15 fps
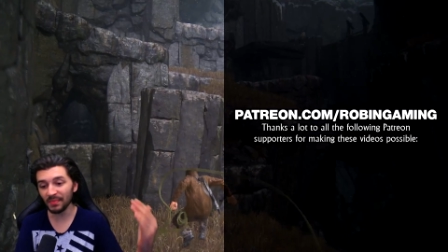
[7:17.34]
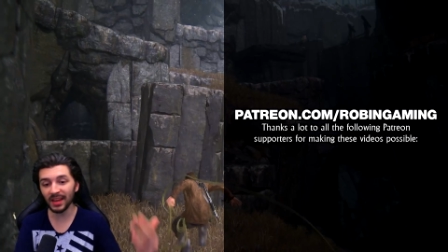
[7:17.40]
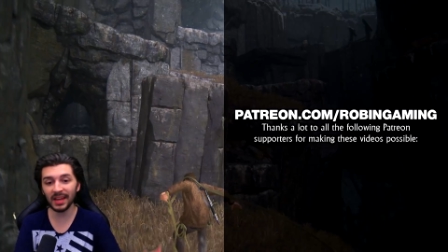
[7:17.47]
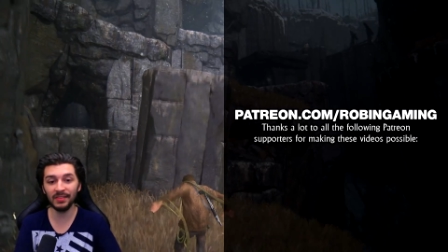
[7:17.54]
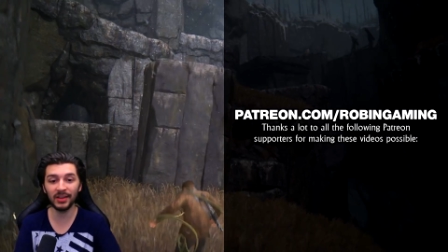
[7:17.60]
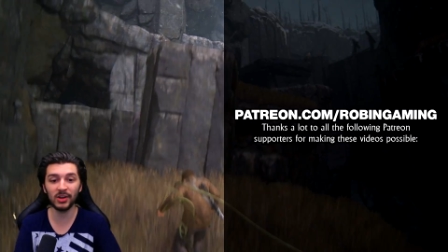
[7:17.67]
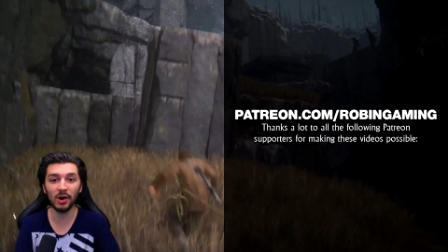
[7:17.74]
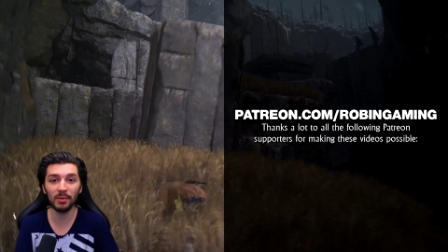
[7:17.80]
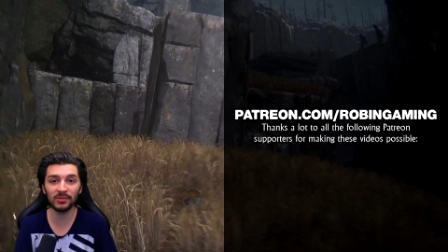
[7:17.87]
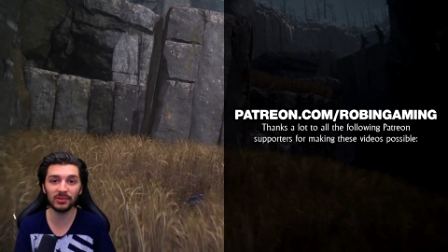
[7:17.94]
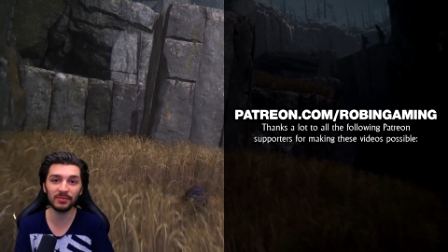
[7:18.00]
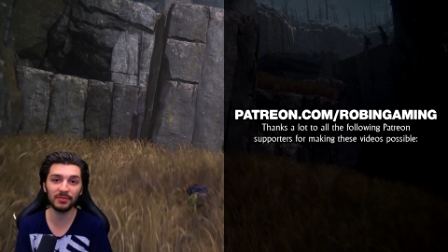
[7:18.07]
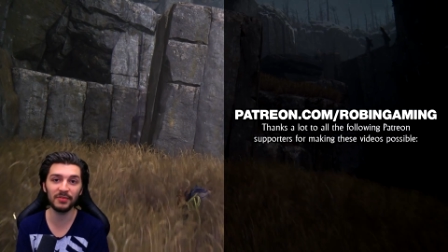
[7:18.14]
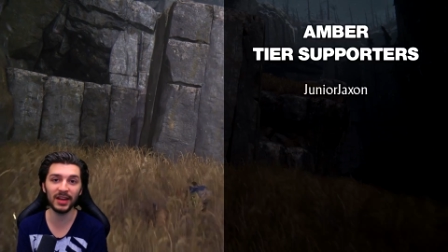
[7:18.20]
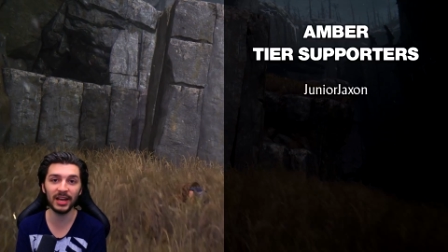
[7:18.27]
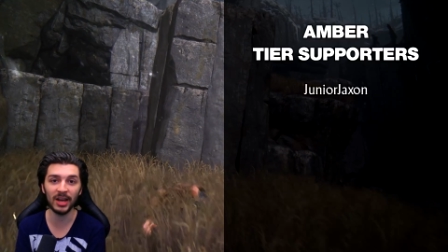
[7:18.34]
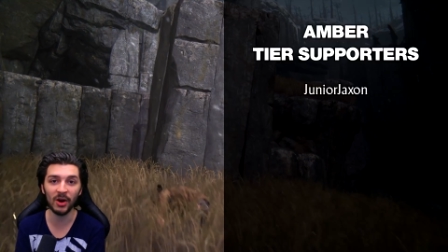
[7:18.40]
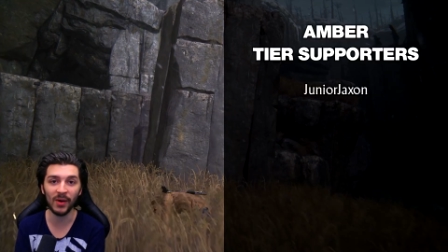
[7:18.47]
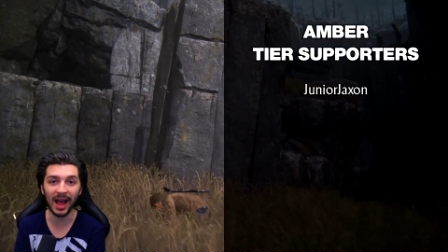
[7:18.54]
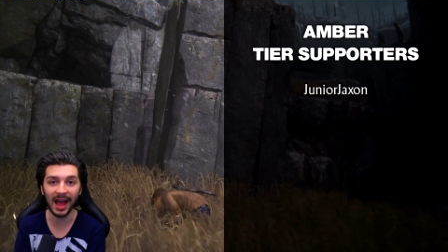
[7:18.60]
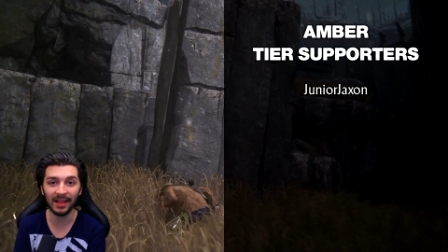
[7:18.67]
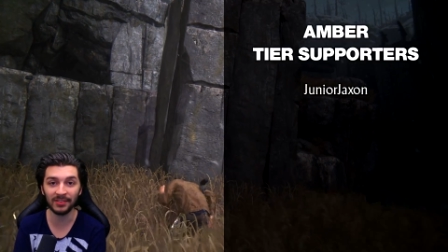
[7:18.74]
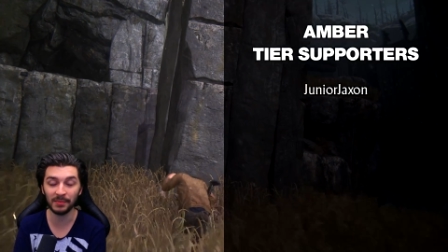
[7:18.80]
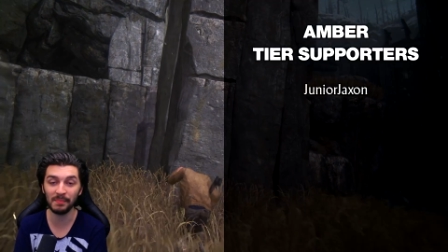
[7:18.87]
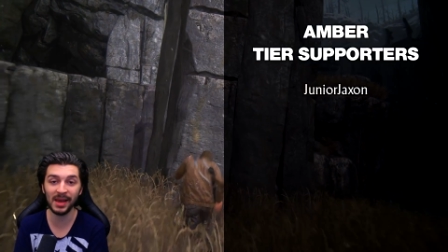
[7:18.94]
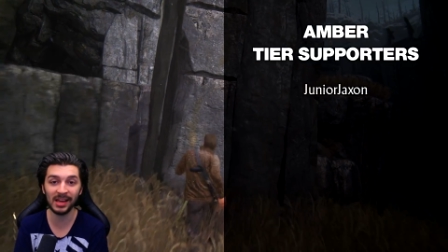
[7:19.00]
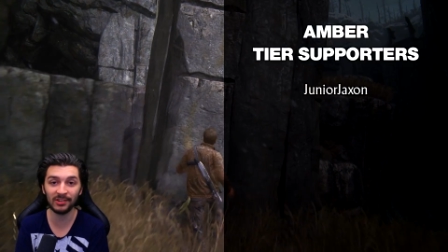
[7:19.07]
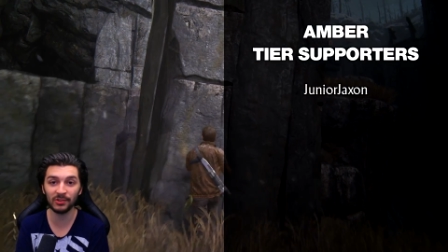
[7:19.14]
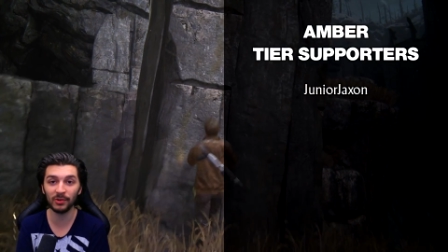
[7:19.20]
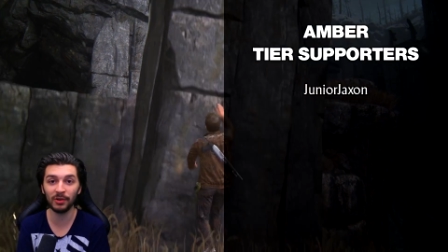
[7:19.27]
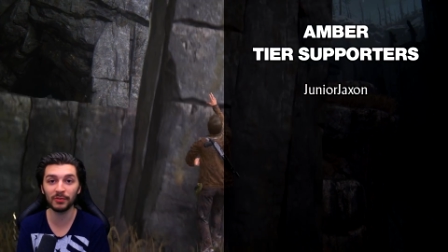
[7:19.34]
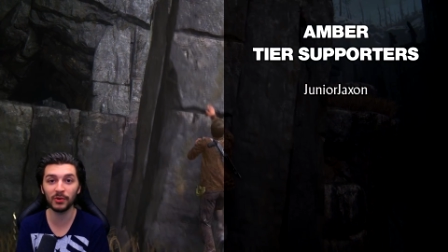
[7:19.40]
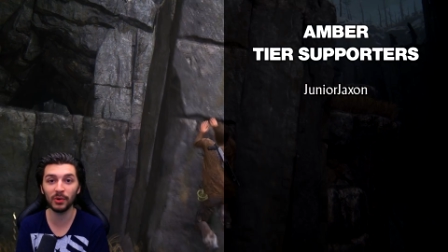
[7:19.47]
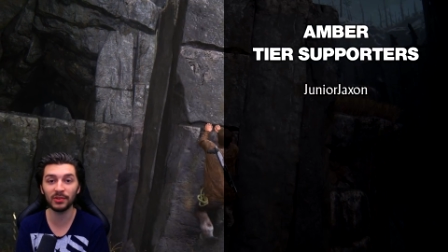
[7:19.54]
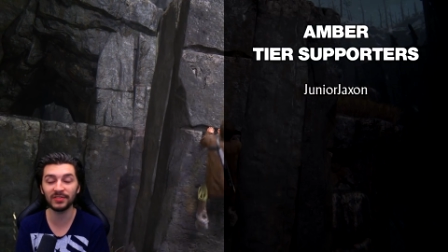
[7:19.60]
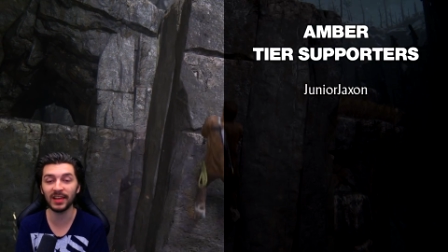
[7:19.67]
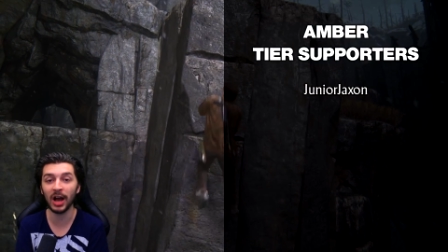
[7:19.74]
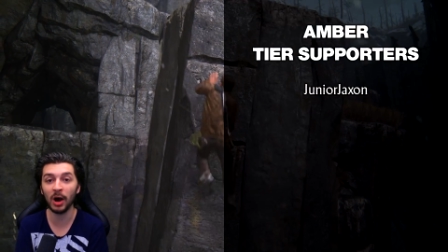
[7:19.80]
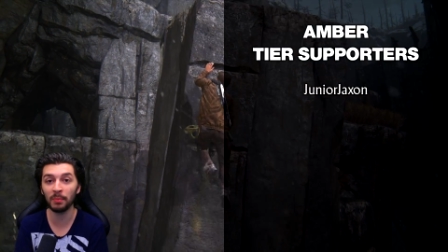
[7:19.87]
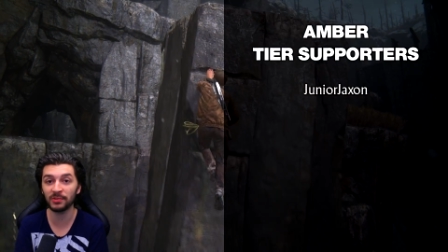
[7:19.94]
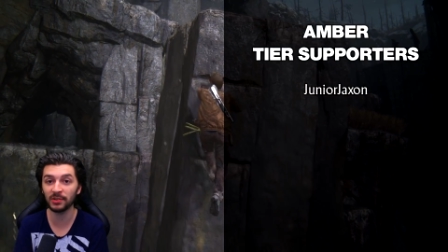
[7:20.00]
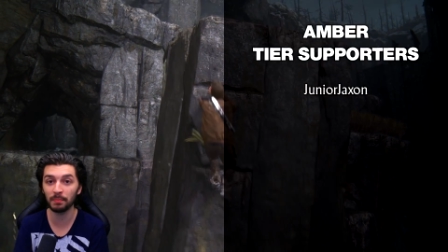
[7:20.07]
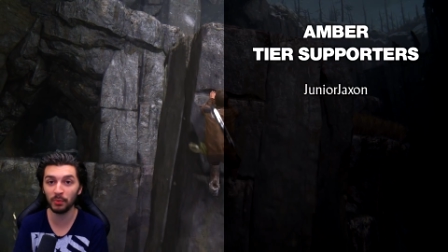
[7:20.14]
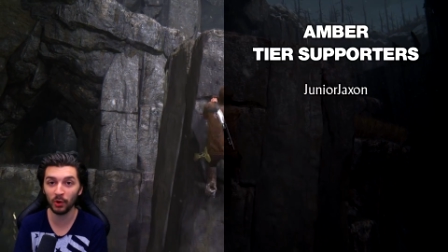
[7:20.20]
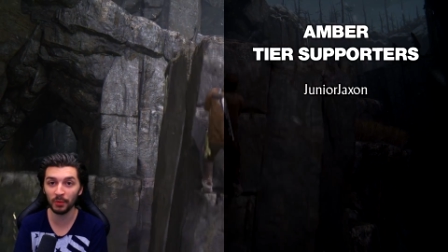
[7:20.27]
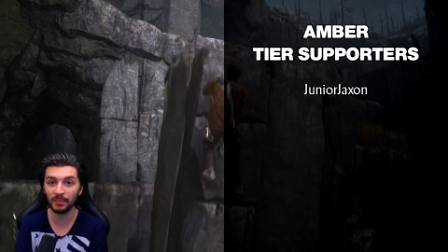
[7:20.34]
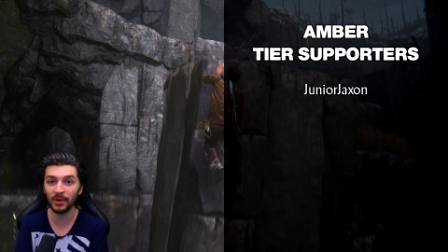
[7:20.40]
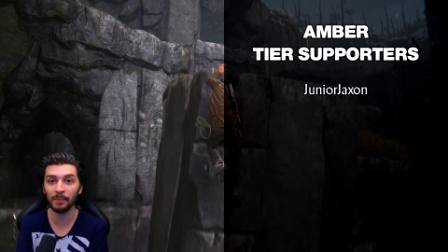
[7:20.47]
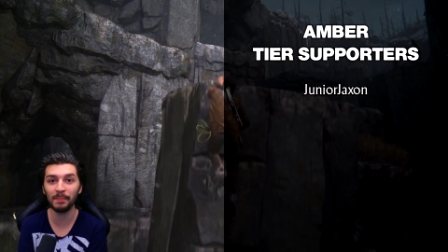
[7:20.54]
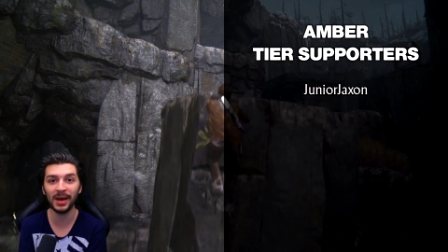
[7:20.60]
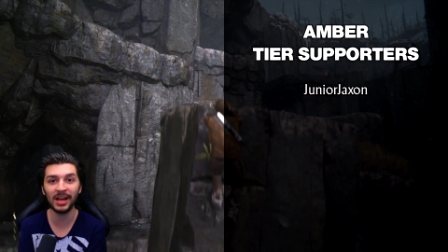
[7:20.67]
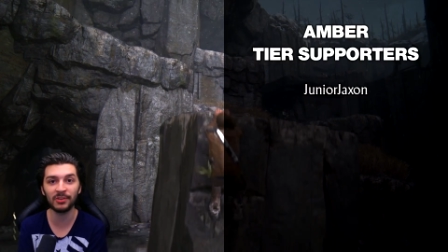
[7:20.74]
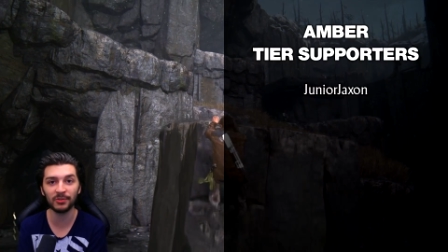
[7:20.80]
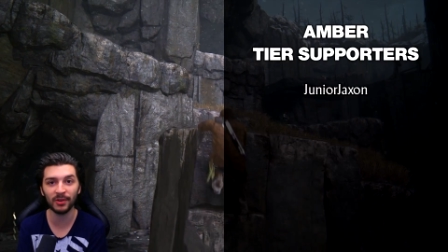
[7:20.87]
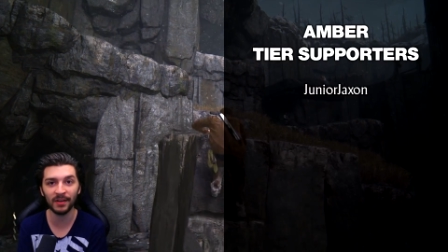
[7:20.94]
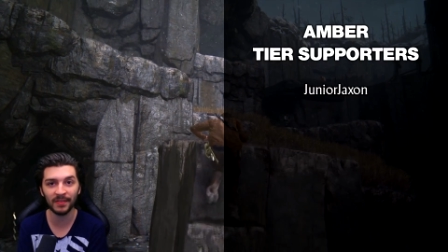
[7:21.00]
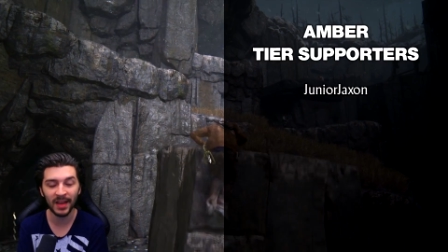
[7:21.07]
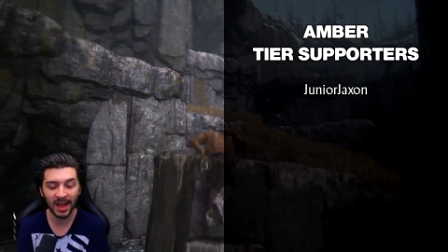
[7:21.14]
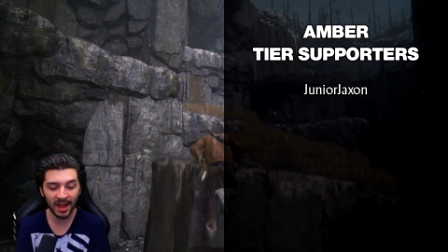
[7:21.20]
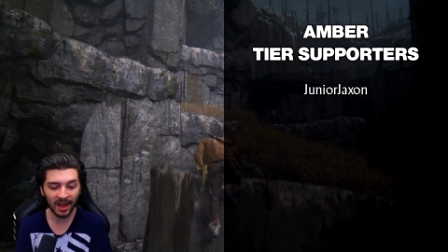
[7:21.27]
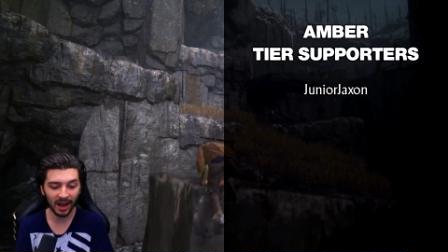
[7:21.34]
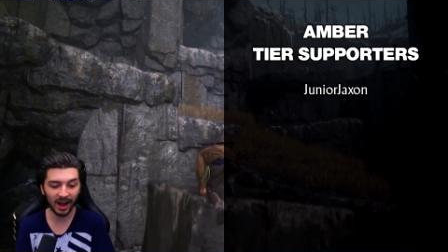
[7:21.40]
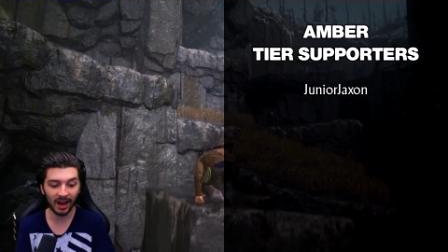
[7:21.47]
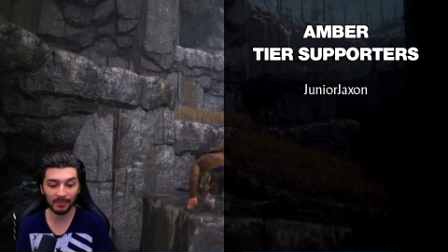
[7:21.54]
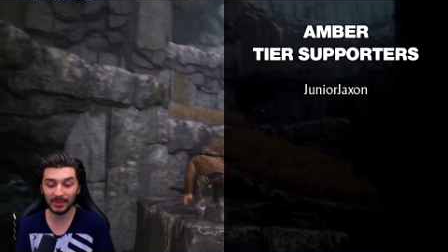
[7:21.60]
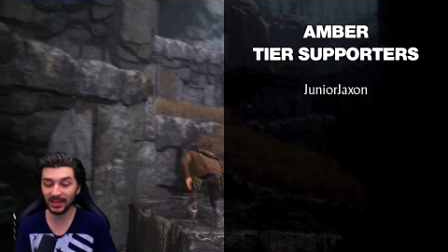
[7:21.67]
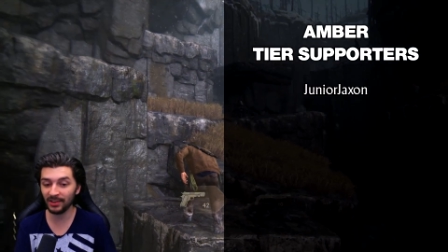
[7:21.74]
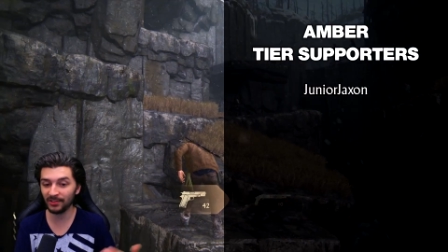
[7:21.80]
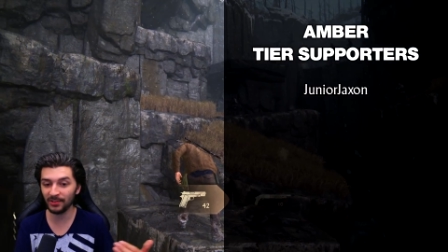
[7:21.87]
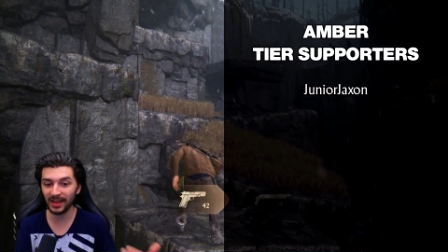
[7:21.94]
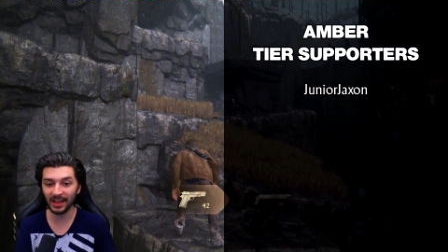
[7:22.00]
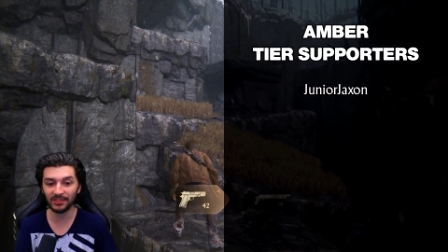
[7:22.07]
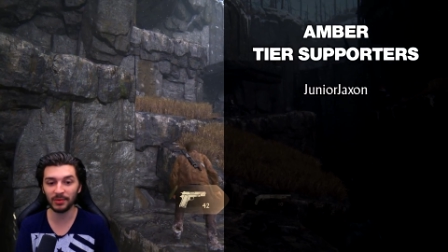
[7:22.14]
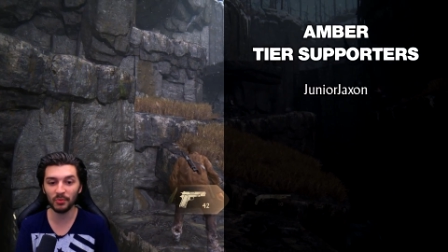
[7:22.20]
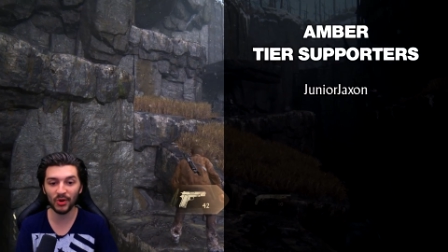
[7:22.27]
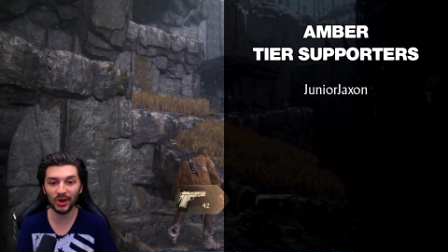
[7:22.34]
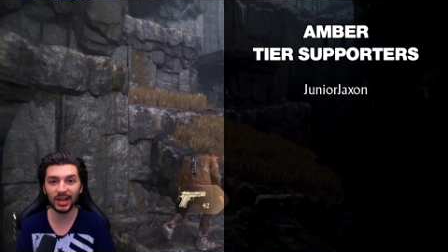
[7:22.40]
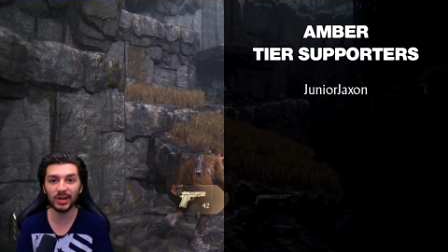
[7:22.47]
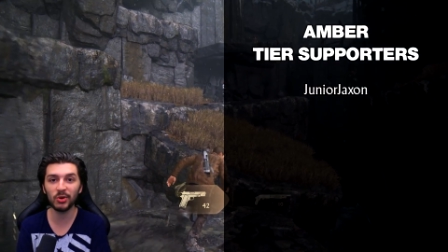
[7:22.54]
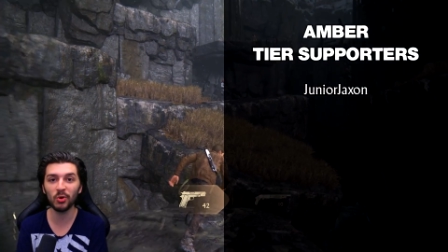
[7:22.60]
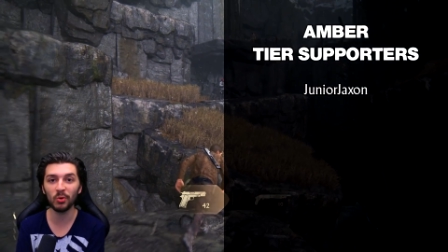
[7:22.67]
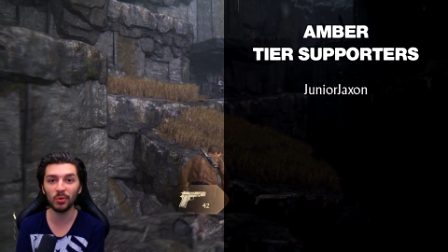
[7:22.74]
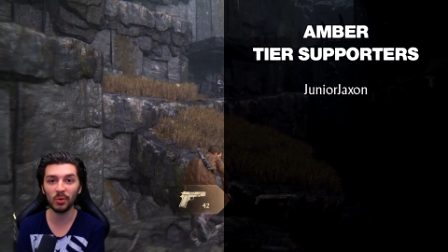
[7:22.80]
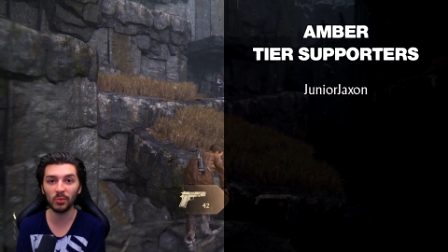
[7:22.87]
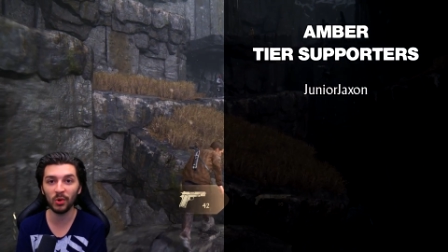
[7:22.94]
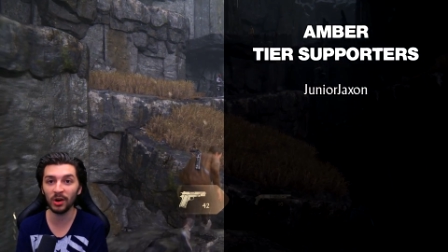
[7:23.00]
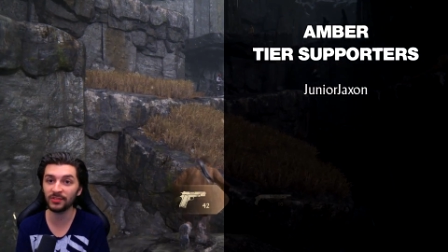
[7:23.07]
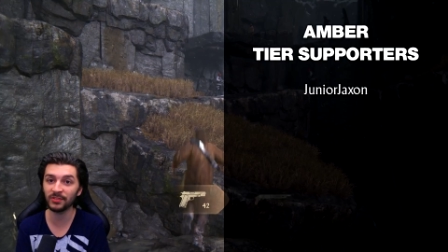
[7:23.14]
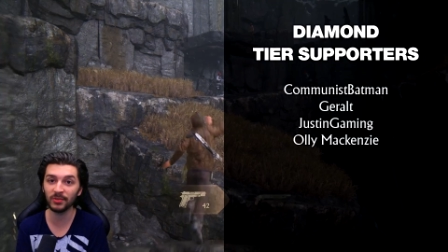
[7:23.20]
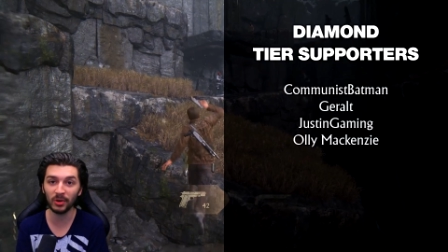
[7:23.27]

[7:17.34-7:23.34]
in the comments of the video, and make sure, of course, to help support me on Patreon, because you get some really cool rewards.